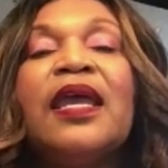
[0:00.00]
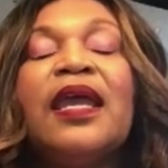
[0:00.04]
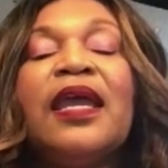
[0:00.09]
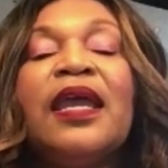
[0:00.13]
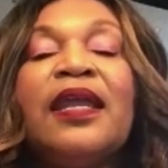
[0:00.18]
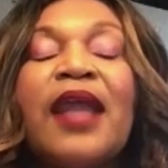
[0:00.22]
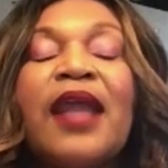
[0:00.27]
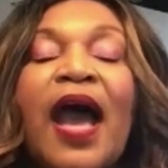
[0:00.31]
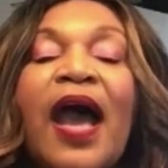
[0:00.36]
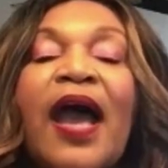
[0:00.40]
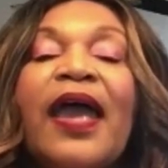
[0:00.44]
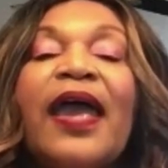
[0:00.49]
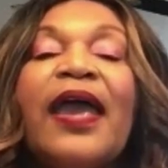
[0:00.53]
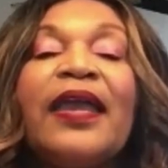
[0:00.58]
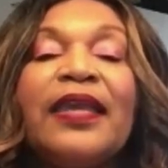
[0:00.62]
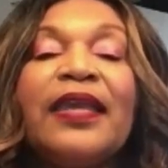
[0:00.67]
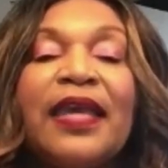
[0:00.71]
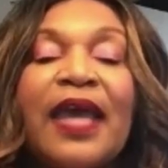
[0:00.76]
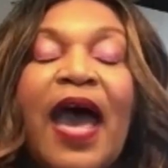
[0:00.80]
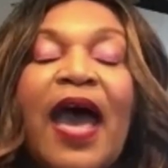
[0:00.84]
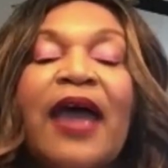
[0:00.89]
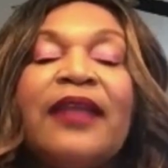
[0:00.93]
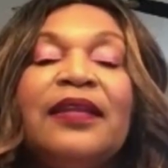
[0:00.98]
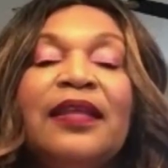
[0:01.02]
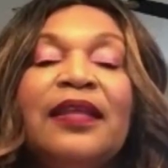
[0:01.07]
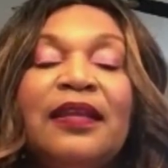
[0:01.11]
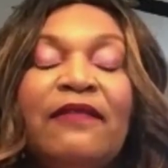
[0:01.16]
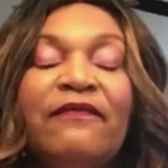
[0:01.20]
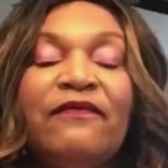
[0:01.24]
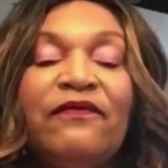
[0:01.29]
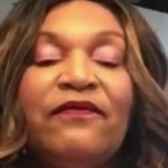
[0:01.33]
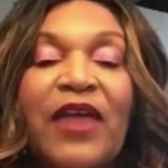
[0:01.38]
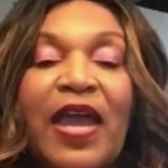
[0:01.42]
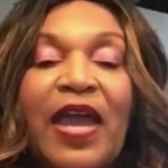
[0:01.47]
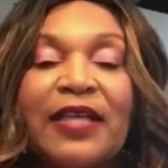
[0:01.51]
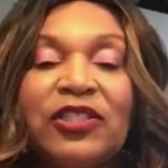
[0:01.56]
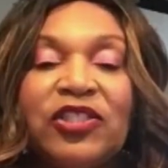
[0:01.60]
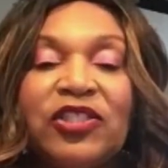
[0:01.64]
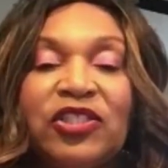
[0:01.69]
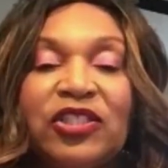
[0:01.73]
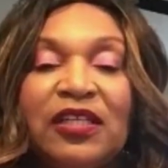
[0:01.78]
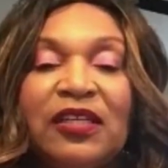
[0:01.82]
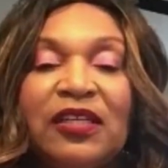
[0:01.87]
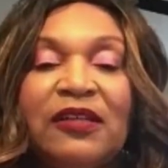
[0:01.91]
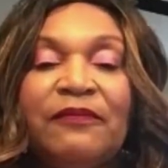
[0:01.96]
And I had gotten an
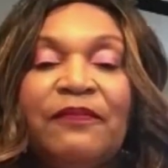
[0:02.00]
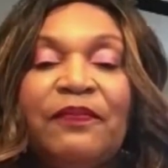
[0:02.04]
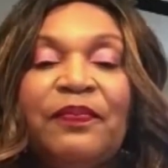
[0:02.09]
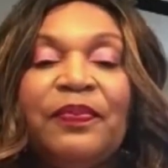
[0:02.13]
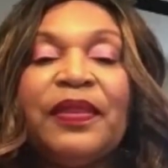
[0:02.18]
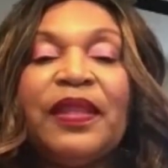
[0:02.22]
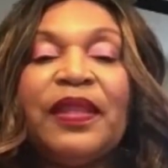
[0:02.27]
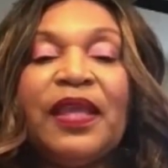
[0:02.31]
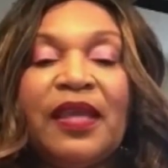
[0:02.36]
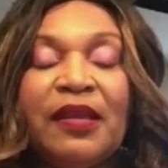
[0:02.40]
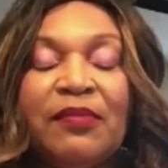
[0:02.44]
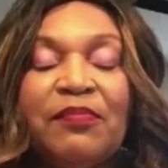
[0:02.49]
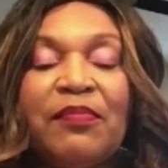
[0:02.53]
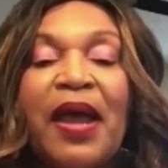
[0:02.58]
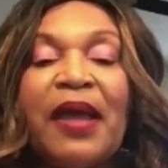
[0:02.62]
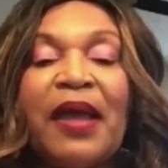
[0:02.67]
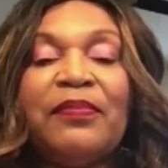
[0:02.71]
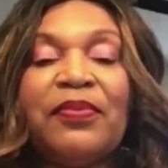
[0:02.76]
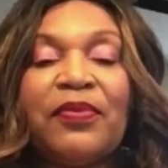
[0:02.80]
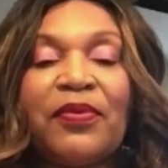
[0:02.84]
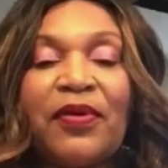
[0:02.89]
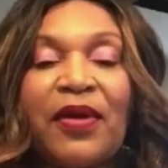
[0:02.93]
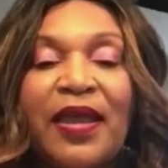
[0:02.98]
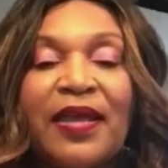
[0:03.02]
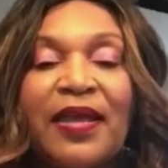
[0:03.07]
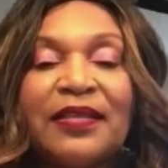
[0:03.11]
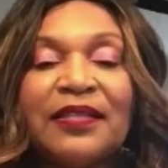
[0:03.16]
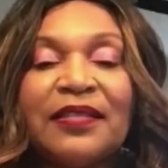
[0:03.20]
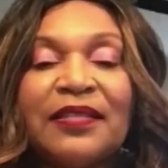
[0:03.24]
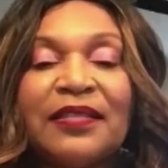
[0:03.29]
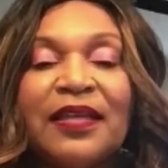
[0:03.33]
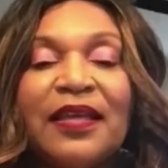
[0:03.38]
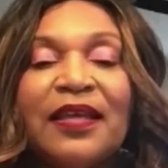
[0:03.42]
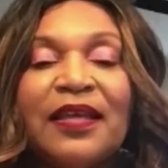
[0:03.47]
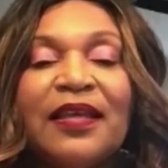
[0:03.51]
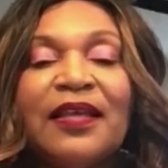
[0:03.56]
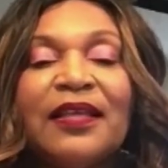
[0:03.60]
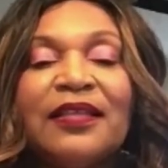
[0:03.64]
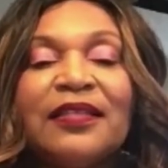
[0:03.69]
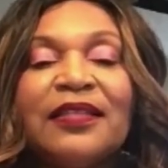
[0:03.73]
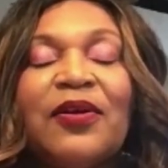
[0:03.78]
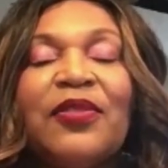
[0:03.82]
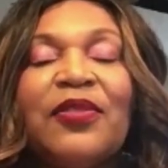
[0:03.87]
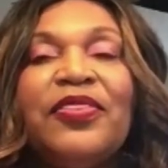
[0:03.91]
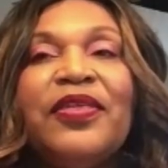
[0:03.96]
infection in my breast.
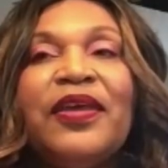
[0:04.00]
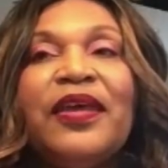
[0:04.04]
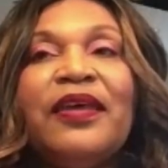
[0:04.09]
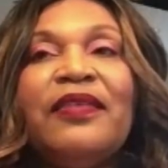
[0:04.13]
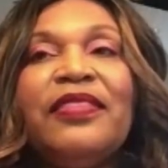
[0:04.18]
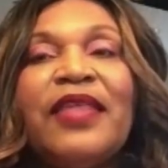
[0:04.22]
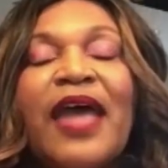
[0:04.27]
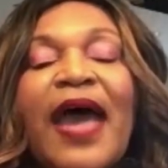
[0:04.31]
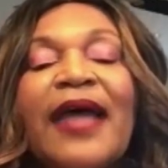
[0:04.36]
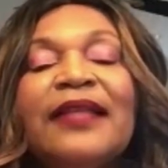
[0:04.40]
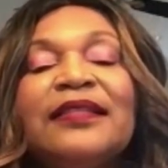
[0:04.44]
So then that